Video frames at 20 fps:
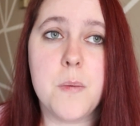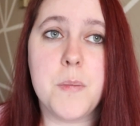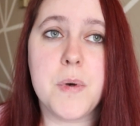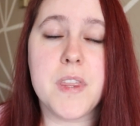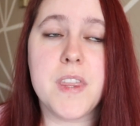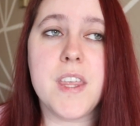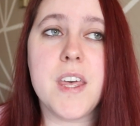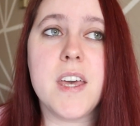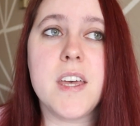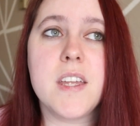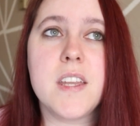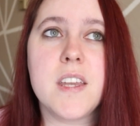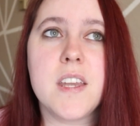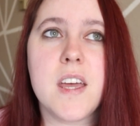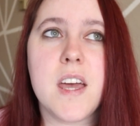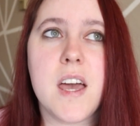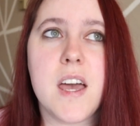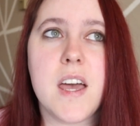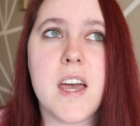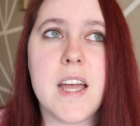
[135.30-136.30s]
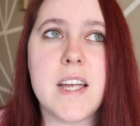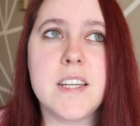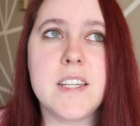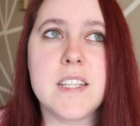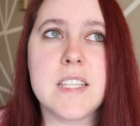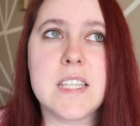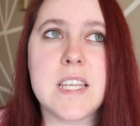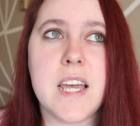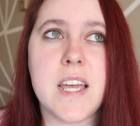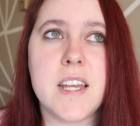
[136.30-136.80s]
But then I
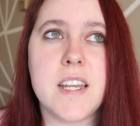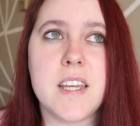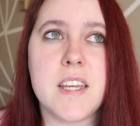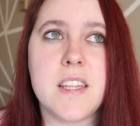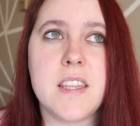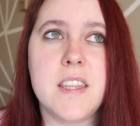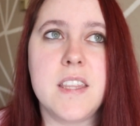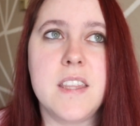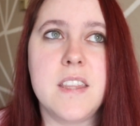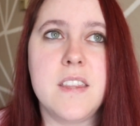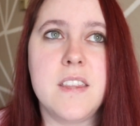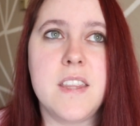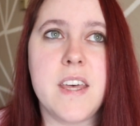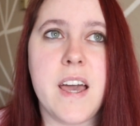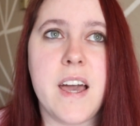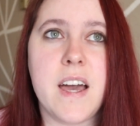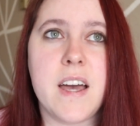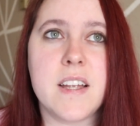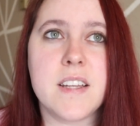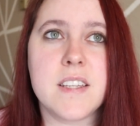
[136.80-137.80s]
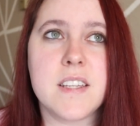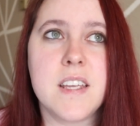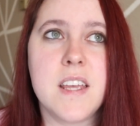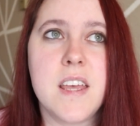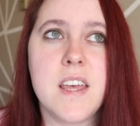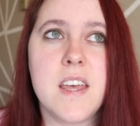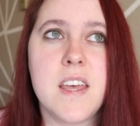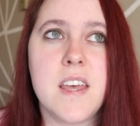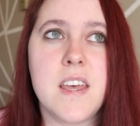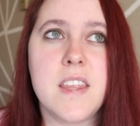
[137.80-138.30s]
decided that
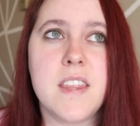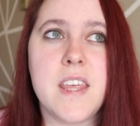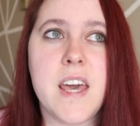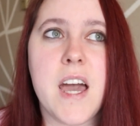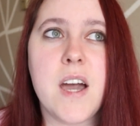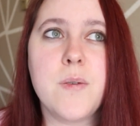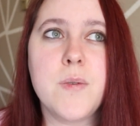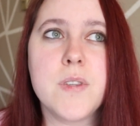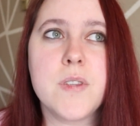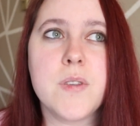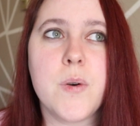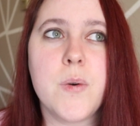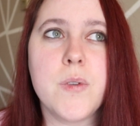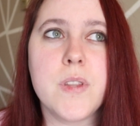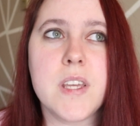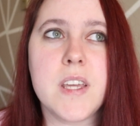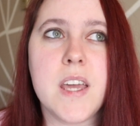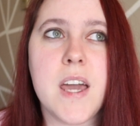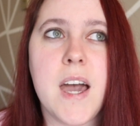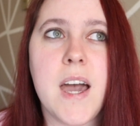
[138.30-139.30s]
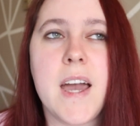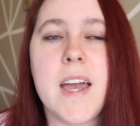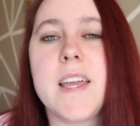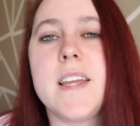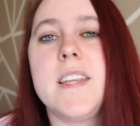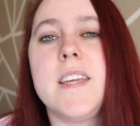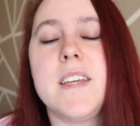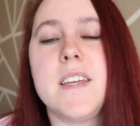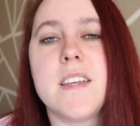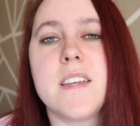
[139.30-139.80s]
that was only
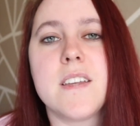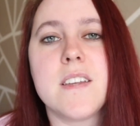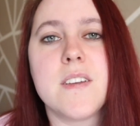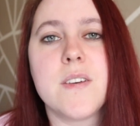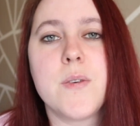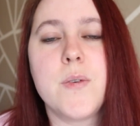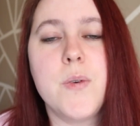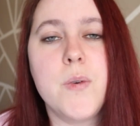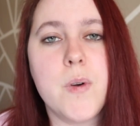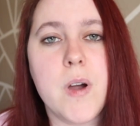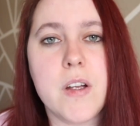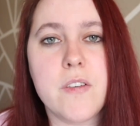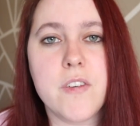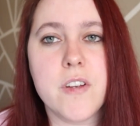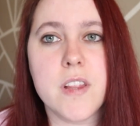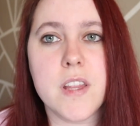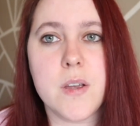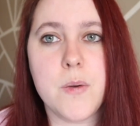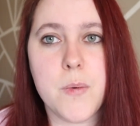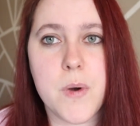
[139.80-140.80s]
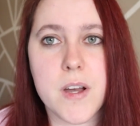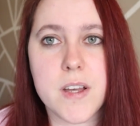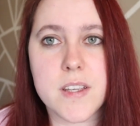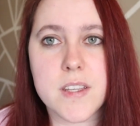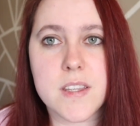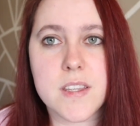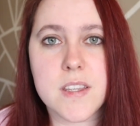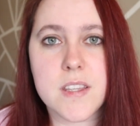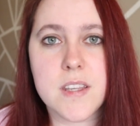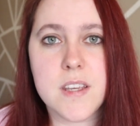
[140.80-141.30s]
hiding who I really
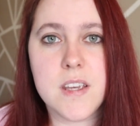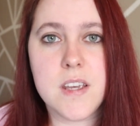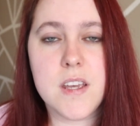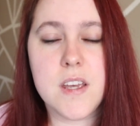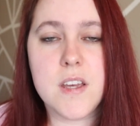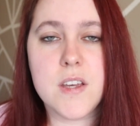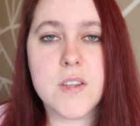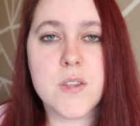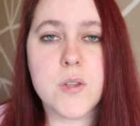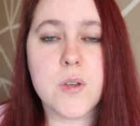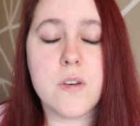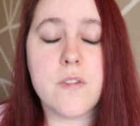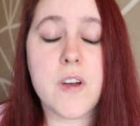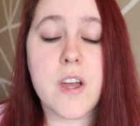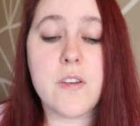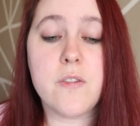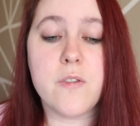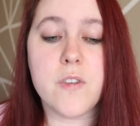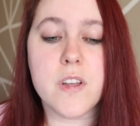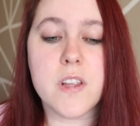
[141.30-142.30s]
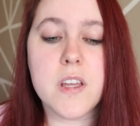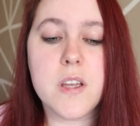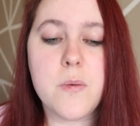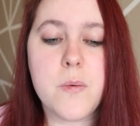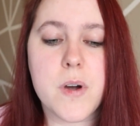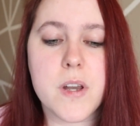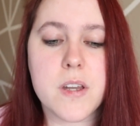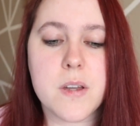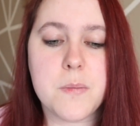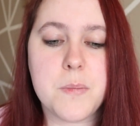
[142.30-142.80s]
was. So if I really
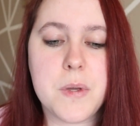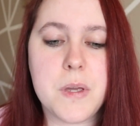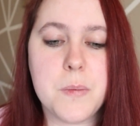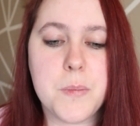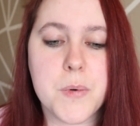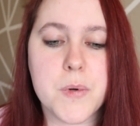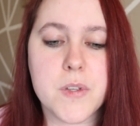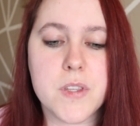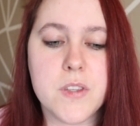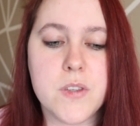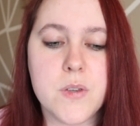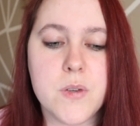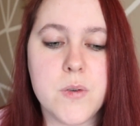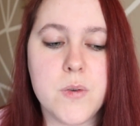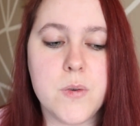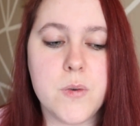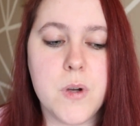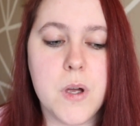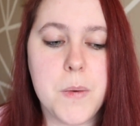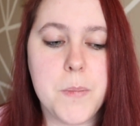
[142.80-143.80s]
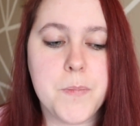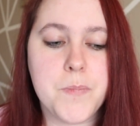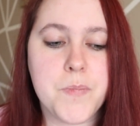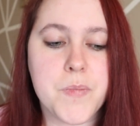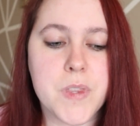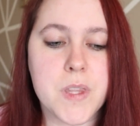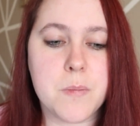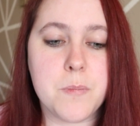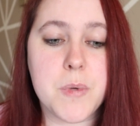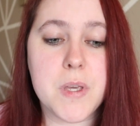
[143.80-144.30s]
wanted people to
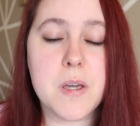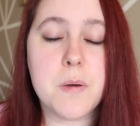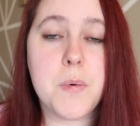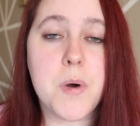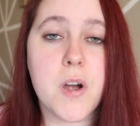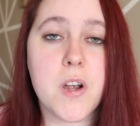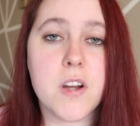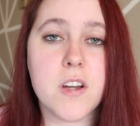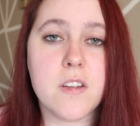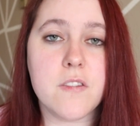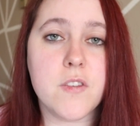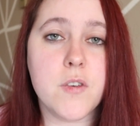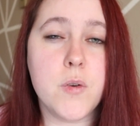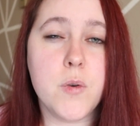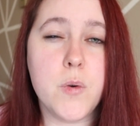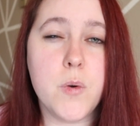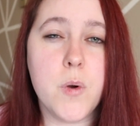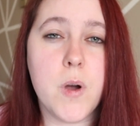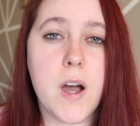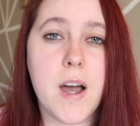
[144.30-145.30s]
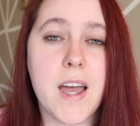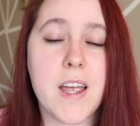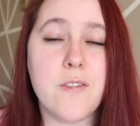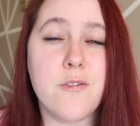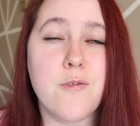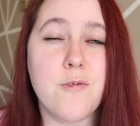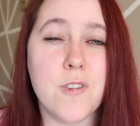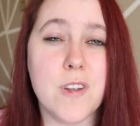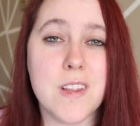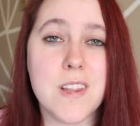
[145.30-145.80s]
be a part of who I
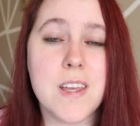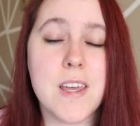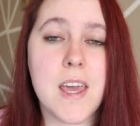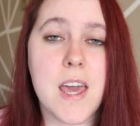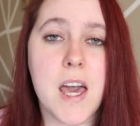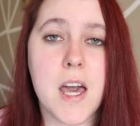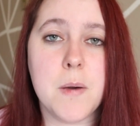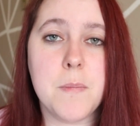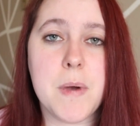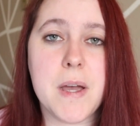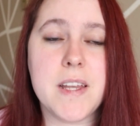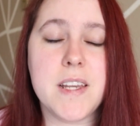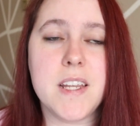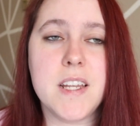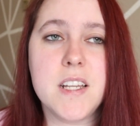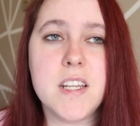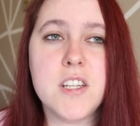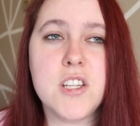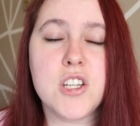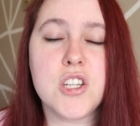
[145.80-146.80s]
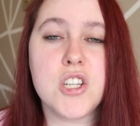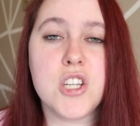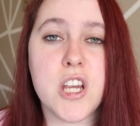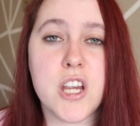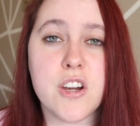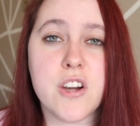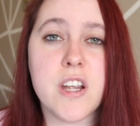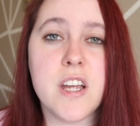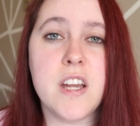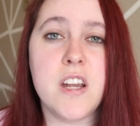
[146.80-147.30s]
really am, I needed to
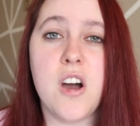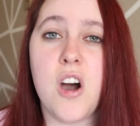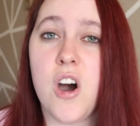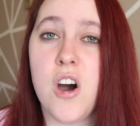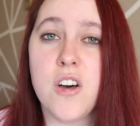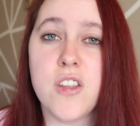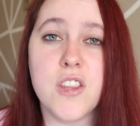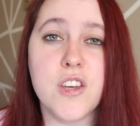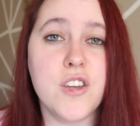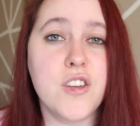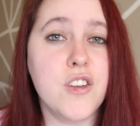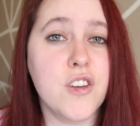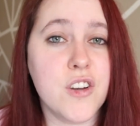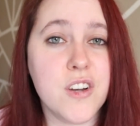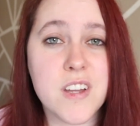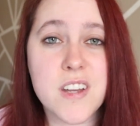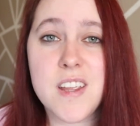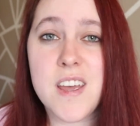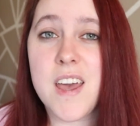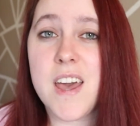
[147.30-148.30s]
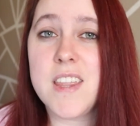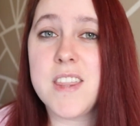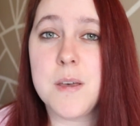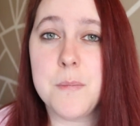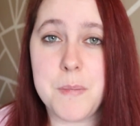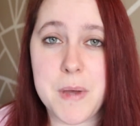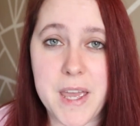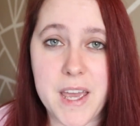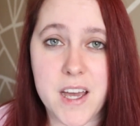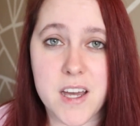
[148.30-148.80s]
share it all the good and
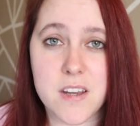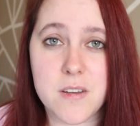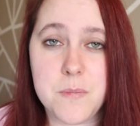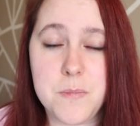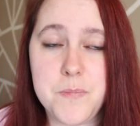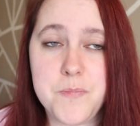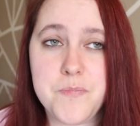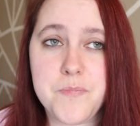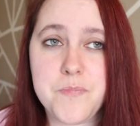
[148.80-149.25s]
the bad.